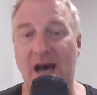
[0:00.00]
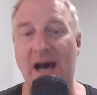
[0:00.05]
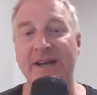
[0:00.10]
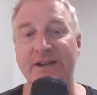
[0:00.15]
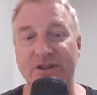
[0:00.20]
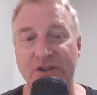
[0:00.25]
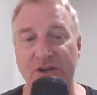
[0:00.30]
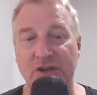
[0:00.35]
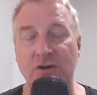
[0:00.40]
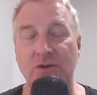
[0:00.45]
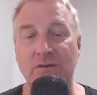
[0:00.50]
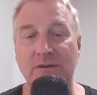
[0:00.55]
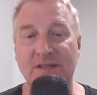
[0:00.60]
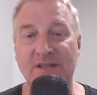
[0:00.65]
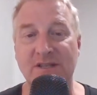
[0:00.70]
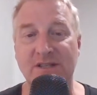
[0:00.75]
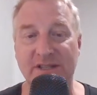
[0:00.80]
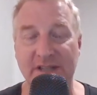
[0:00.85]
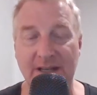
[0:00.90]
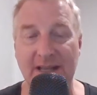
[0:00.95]
I do
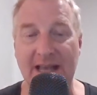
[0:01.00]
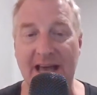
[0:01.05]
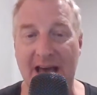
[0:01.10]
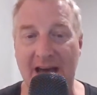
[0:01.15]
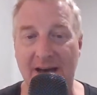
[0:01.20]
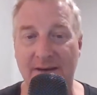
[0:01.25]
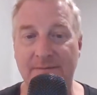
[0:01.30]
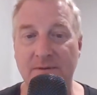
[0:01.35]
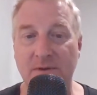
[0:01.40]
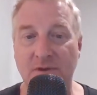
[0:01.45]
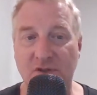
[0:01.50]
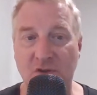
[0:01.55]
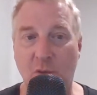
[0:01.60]
still have